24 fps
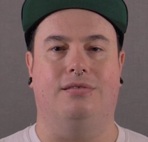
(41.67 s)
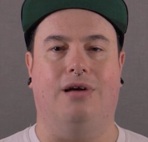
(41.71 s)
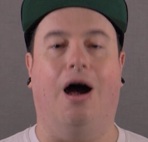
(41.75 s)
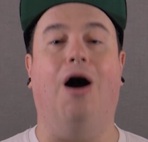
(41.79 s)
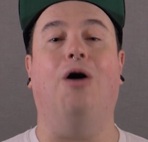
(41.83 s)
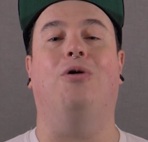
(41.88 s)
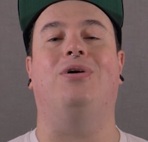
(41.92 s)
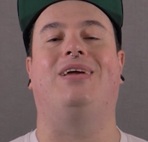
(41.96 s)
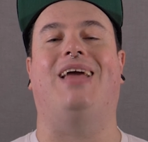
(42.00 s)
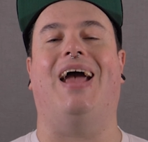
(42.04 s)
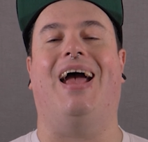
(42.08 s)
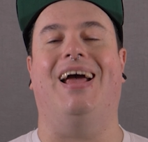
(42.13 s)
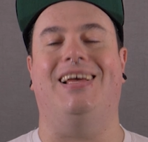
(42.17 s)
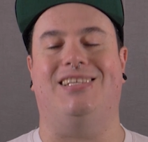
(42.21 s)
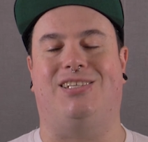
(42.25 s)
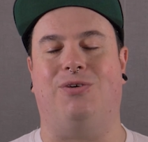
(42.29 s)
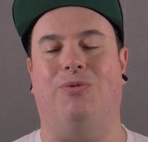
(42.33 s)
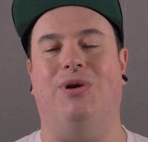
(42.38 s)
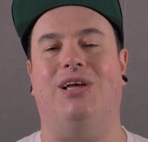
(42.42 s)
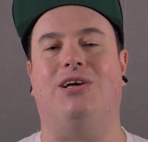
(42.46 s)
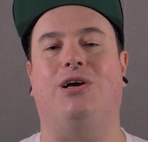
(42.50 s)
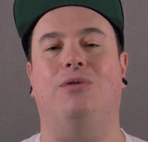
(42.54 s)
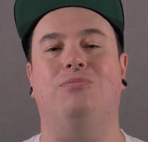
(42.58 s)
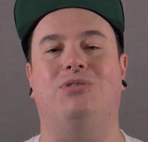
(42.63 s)
Okay, so
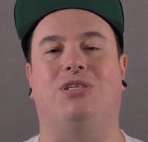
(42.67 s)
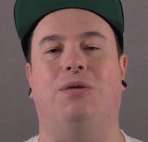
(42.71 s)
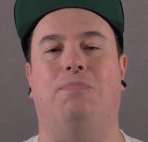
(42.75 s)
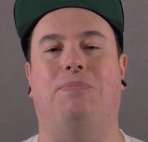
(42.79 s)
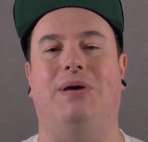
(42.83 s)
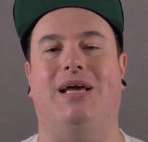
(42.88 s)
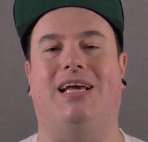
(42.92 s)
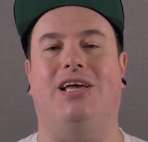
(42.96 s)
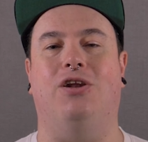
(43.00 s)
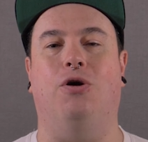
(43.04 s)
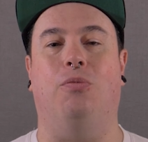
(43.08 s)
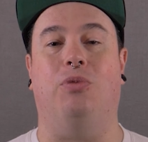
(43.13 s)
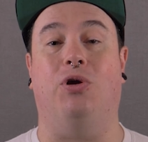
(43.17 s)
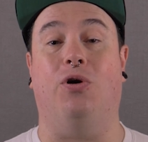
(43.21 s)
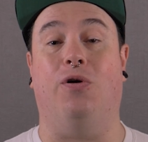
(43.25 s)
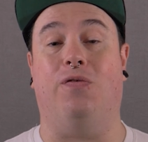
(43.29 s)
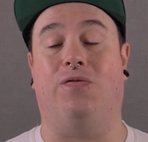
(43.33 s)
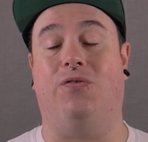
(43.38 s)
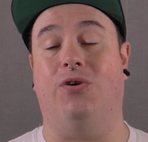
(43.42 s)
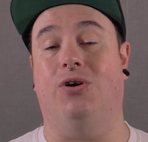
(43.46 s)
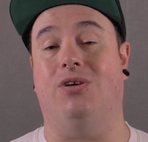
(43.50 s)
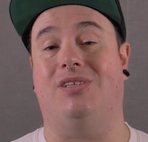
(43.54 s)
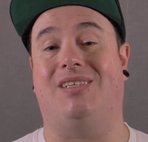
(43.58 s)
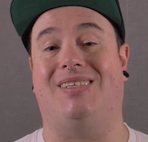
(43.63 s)
when it comes to picking up your
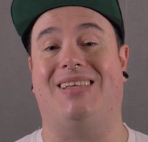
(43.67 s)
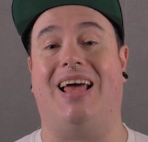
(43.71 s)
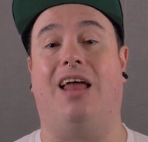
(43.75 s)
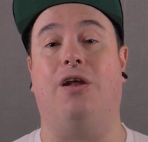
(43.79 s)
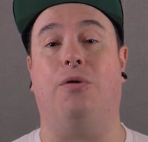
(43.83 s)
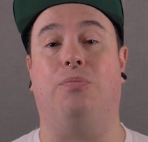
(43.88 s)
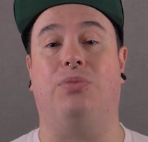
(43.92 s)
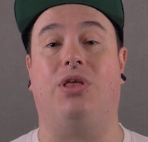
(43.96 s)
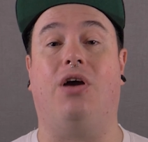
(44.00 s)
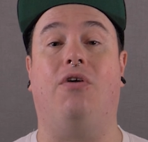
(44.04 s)
first setup,